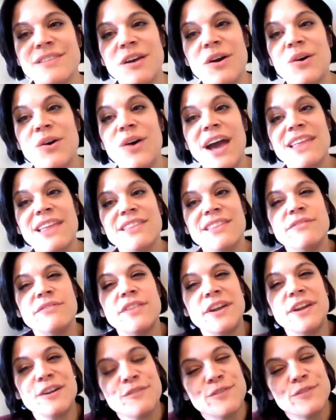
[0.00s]
I lived
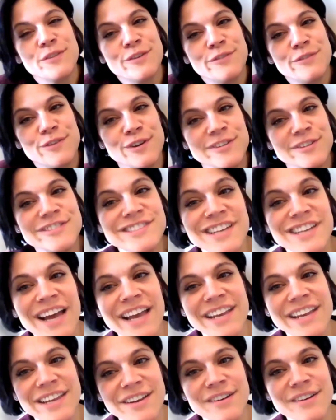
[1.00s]
there for the first
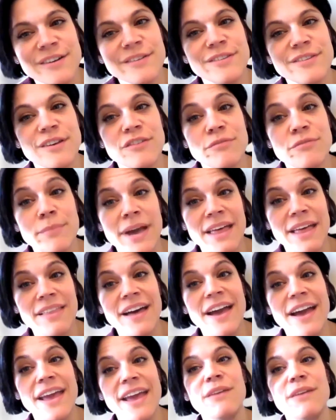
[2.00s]
9 years of my
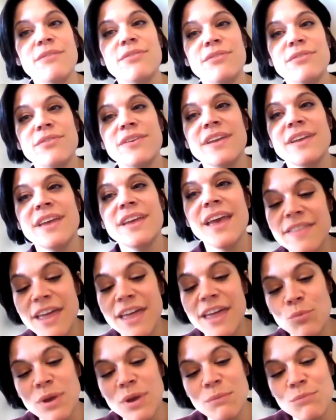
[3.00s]
life. Then we